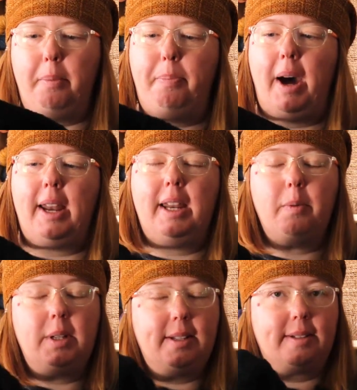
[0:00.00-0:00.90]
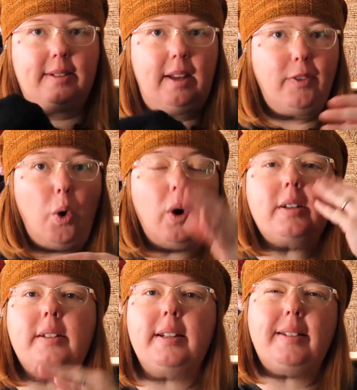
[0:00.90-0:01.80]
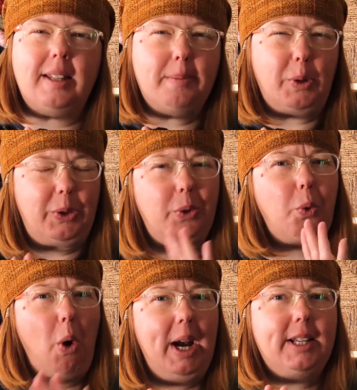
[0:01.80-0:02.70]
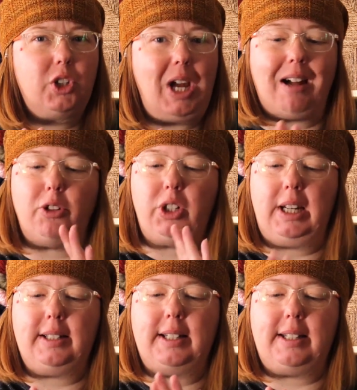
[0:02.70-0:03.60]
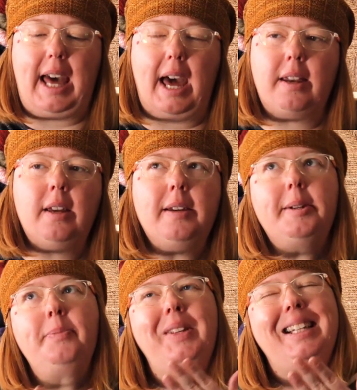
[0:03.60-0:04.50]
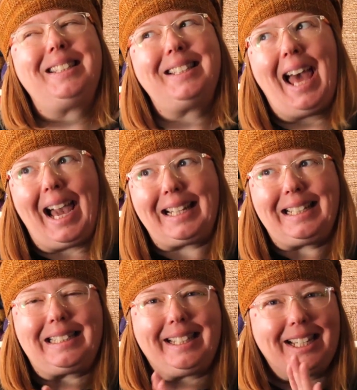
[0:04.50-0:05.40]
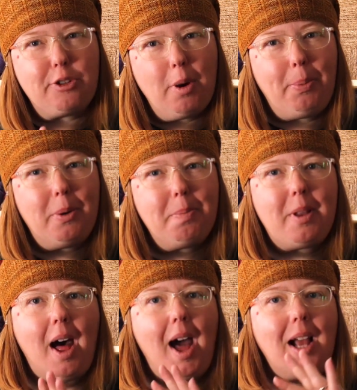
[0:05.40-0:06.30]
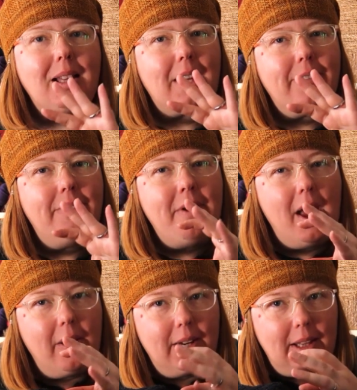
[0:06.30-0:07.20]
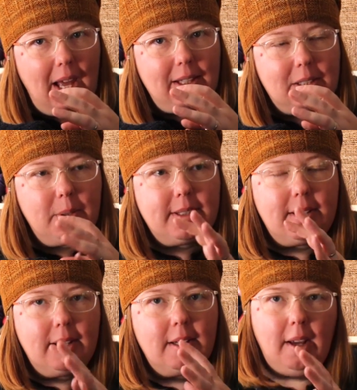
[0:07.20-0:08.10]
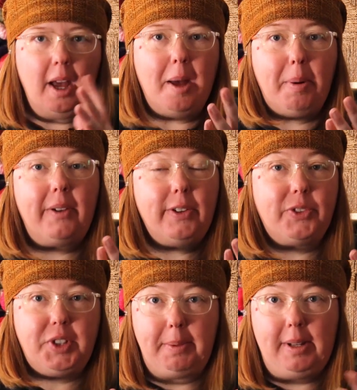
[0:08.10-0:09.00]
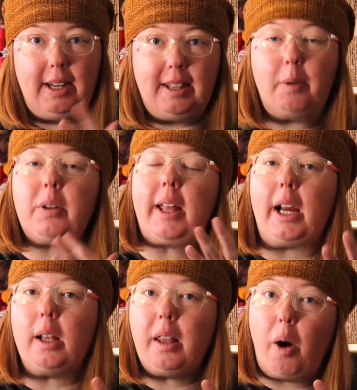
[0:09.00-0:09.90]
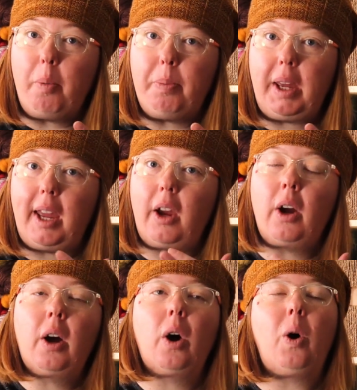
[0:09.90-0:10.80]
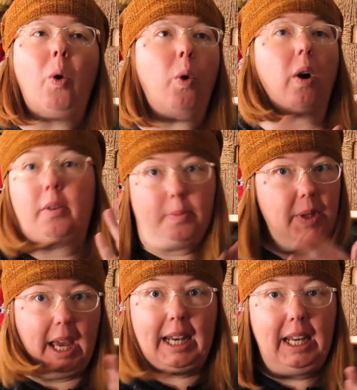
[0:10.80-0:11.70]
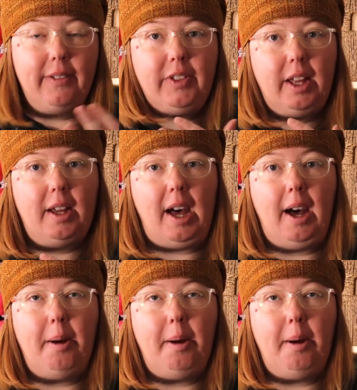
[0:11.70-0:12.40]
But it was, of course, to seam with the quarry is challenging because it's that, it's technically a triple apply, like very lightly twisted. But if you've seamed anything with like a lopi or any of the